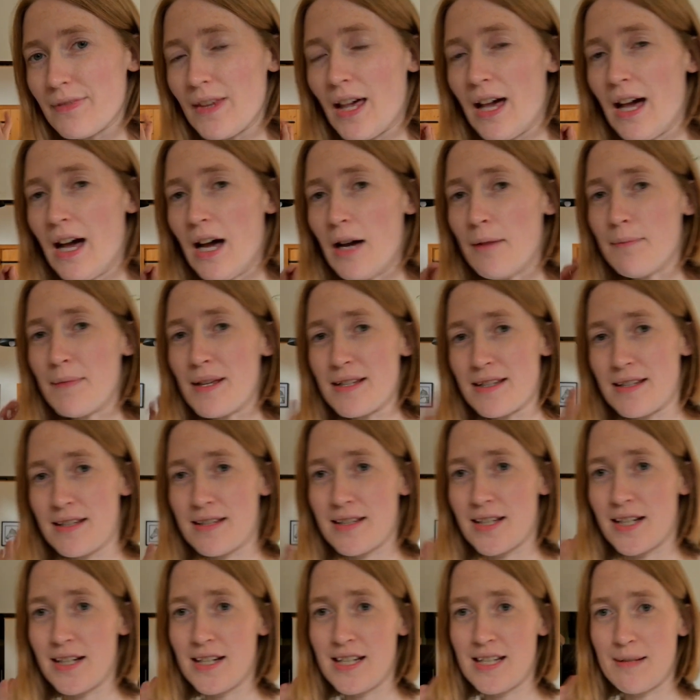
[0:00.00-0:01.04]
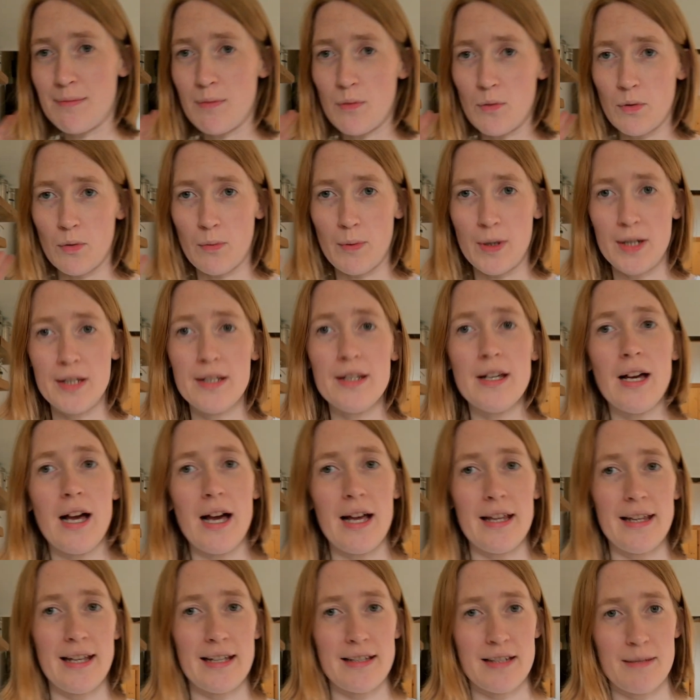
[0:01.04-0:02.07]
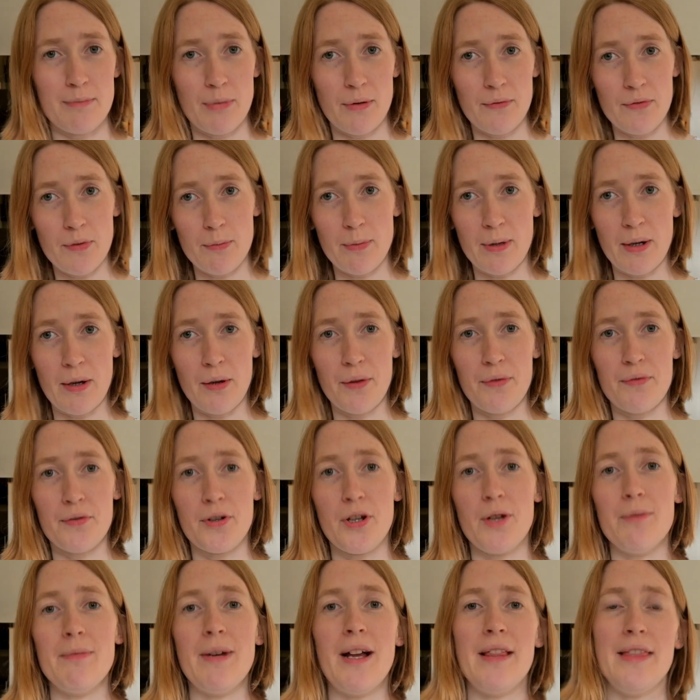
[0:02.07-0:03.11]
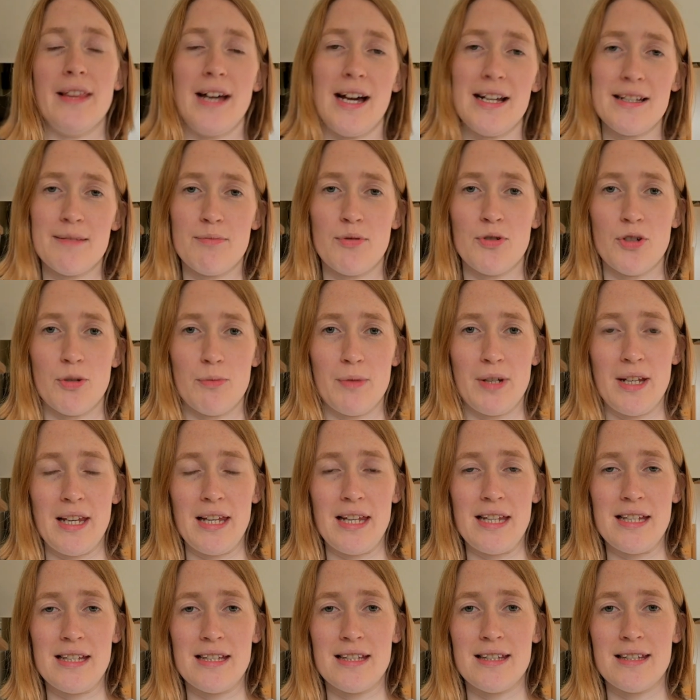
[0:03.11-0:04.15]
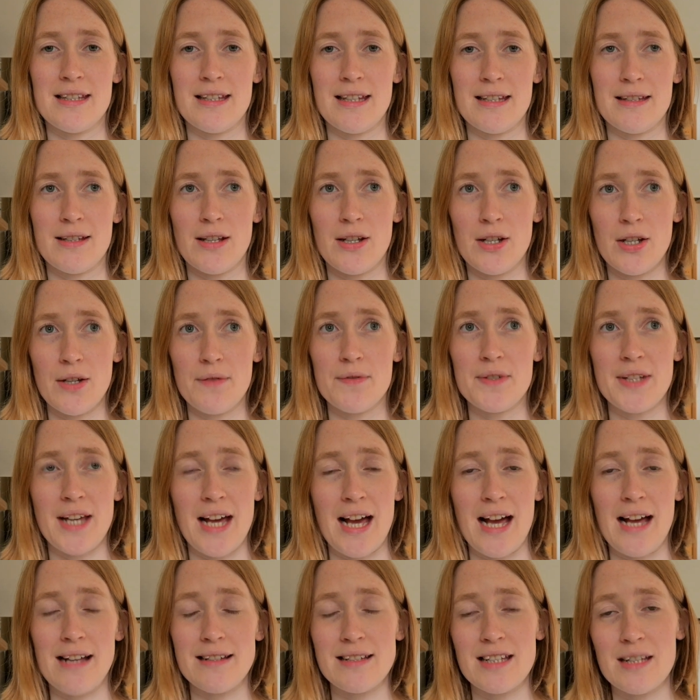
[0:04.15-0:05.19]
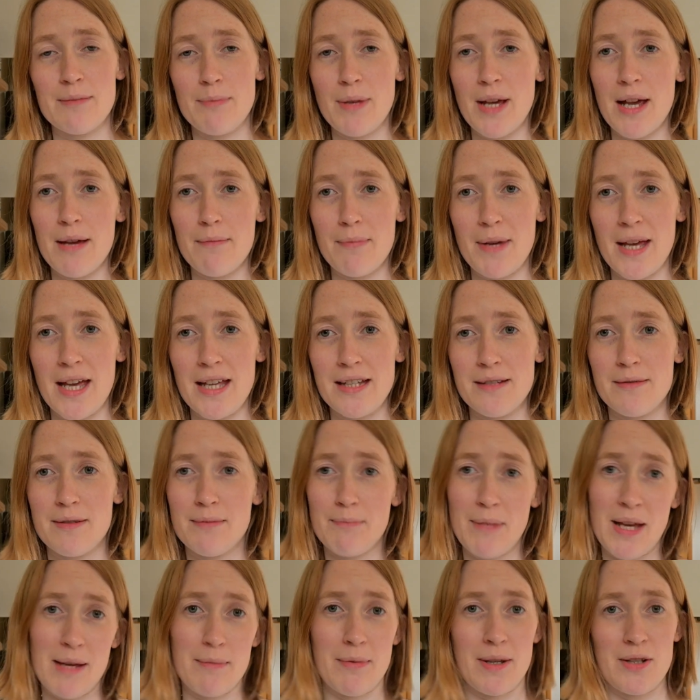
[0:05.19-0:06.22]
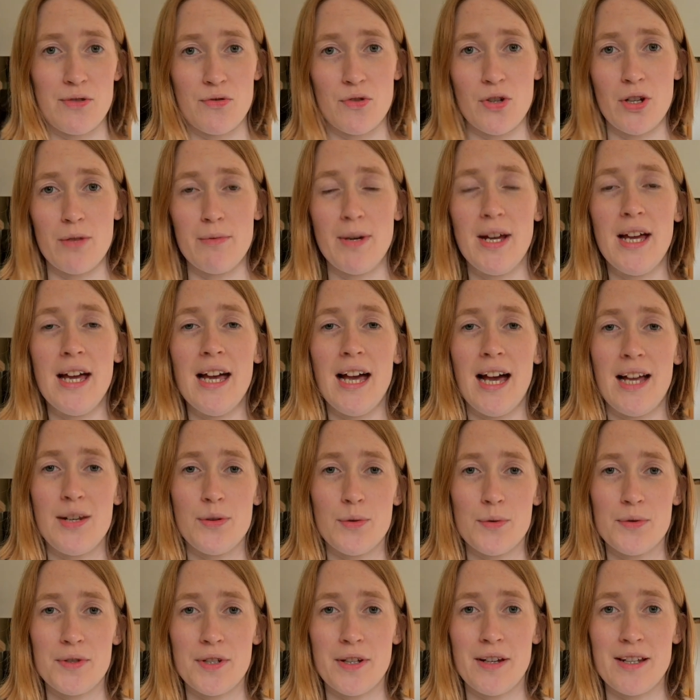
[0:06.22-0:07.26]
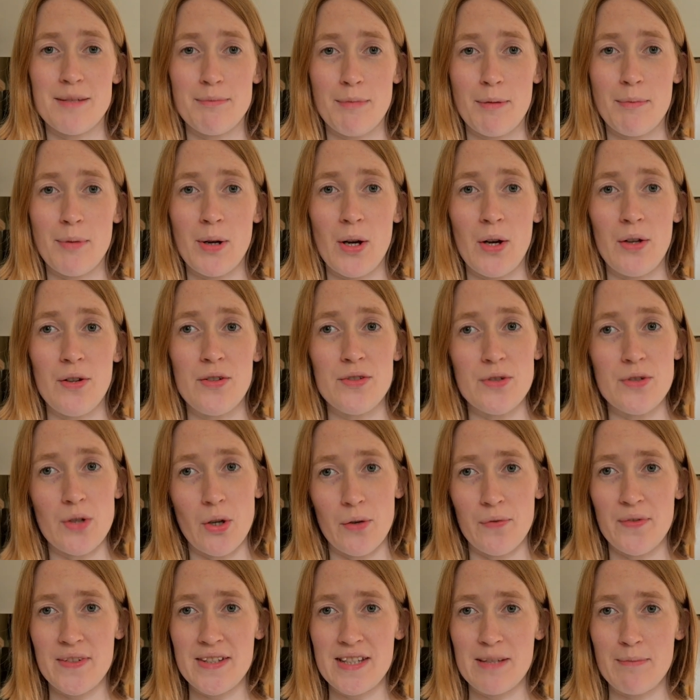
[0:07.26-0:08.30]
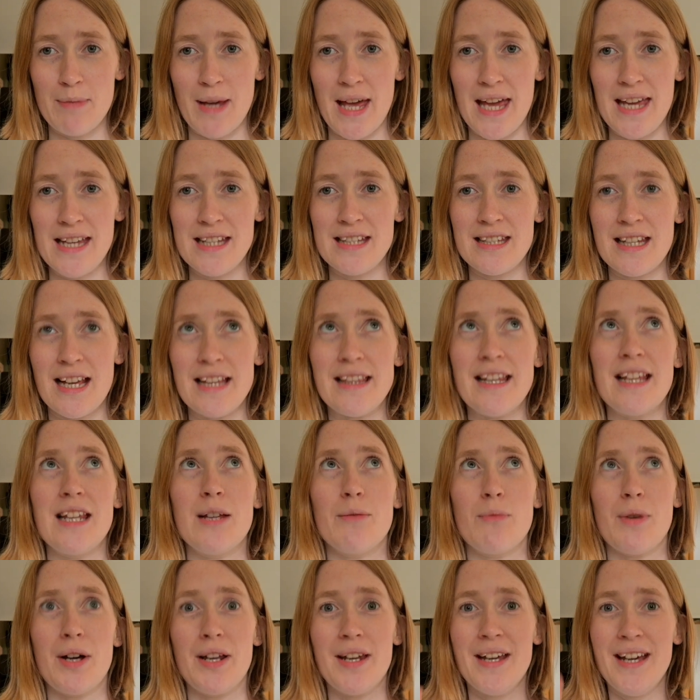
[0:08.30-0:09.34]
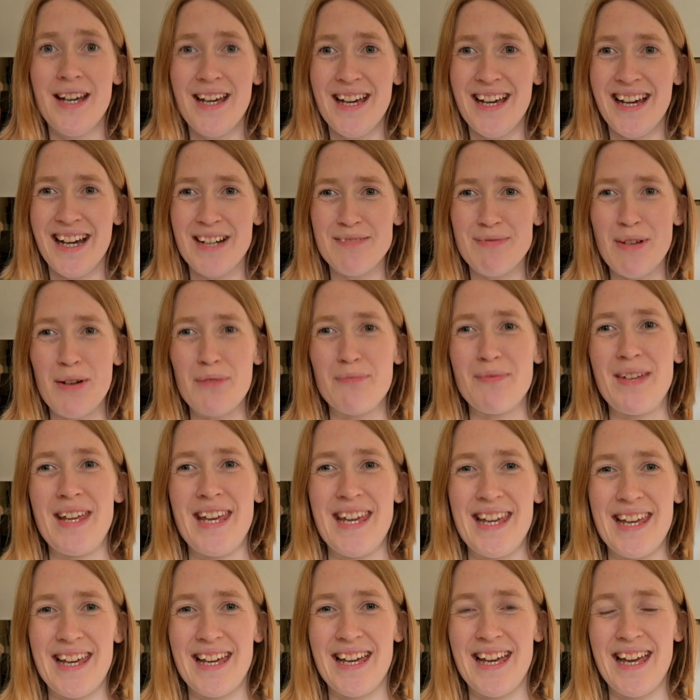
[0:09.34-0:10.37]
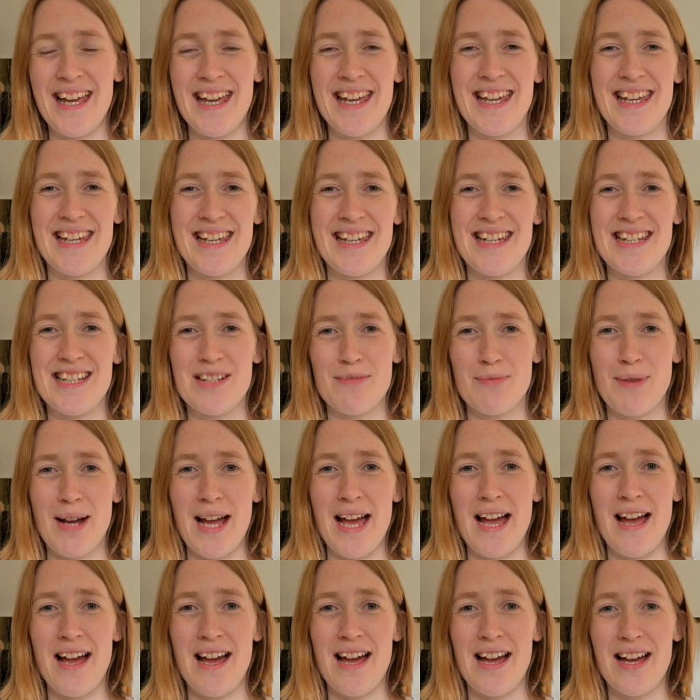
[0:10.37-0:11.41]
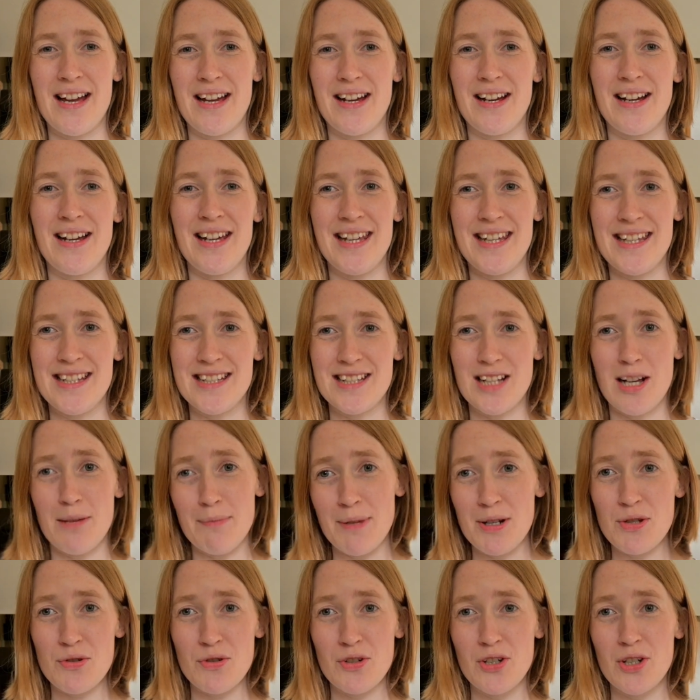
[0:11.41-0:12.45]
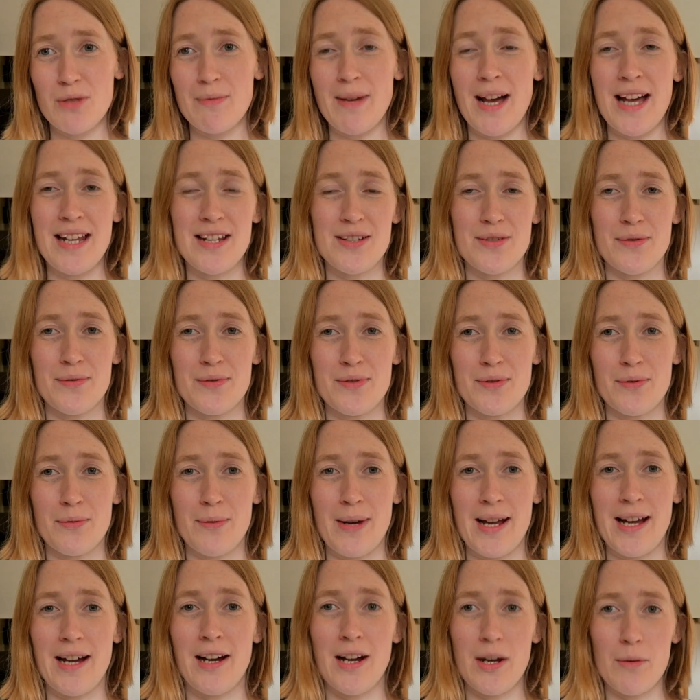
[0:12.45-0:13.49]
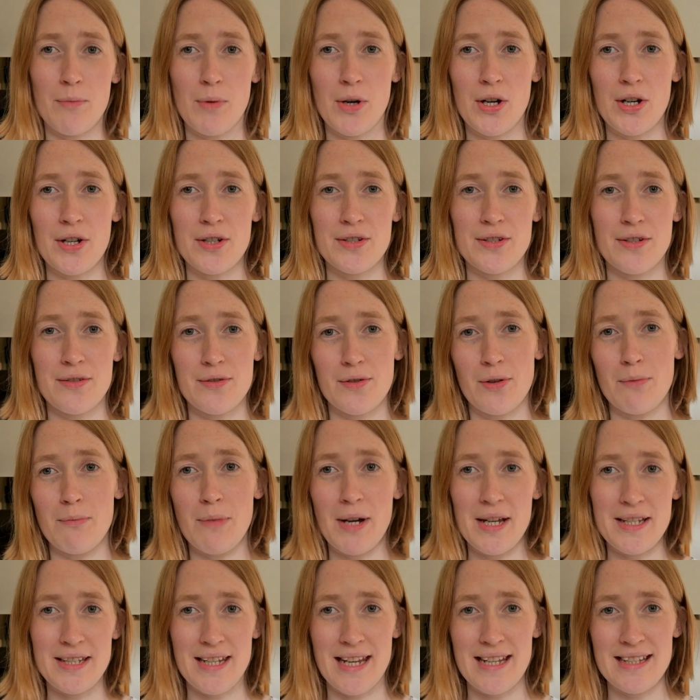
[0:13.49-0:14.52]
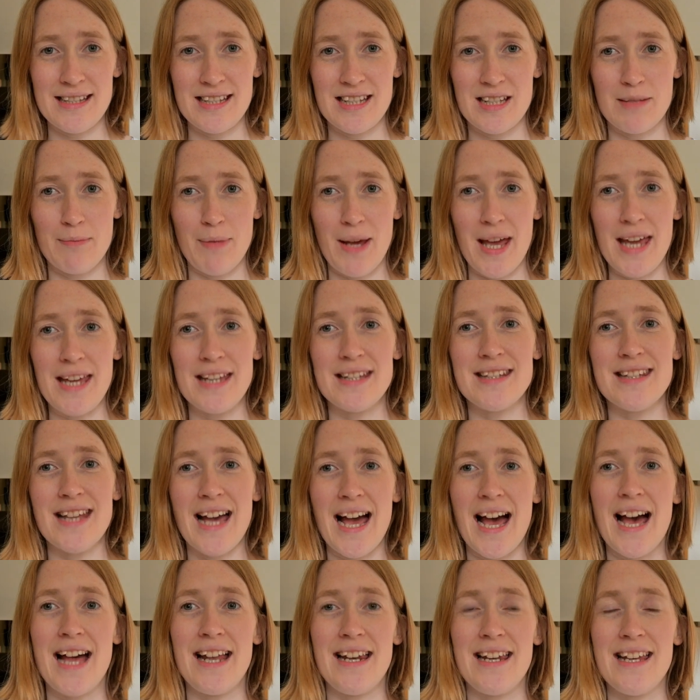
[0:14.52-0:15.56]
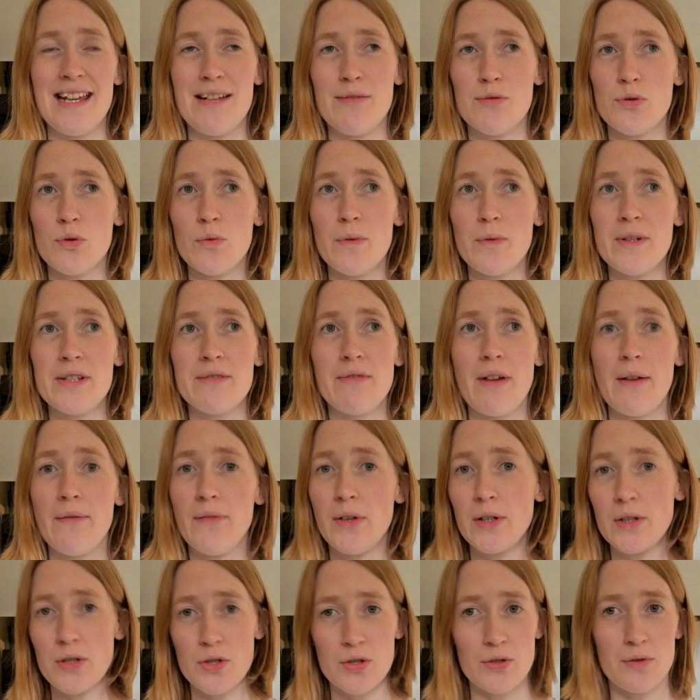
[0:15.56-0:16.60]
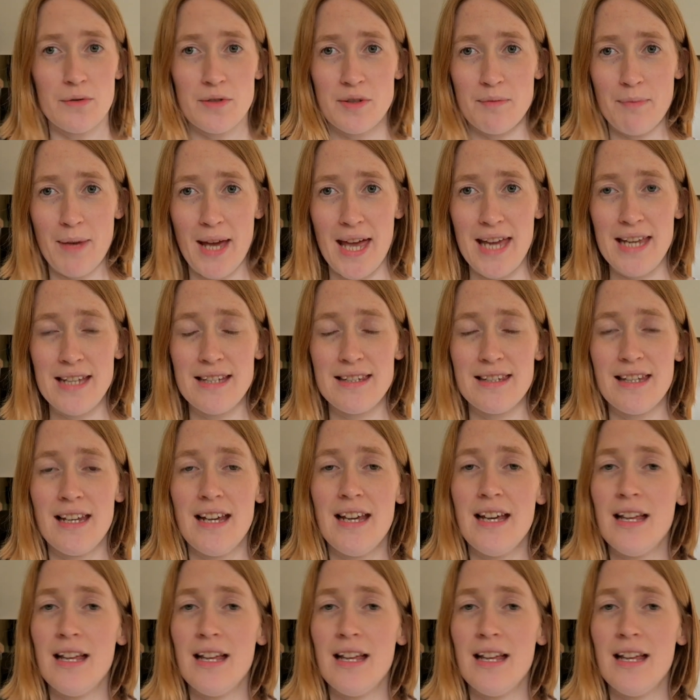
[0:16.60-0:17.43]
That's a slightly smaller one, and that's above the bathroom, and that's predominantly serves as a spare bedroom, and also as my partner's office space. And then the one above me here is where is our bedroom, and it's also where I work, so it's got my desk space. And it was always a very functional space.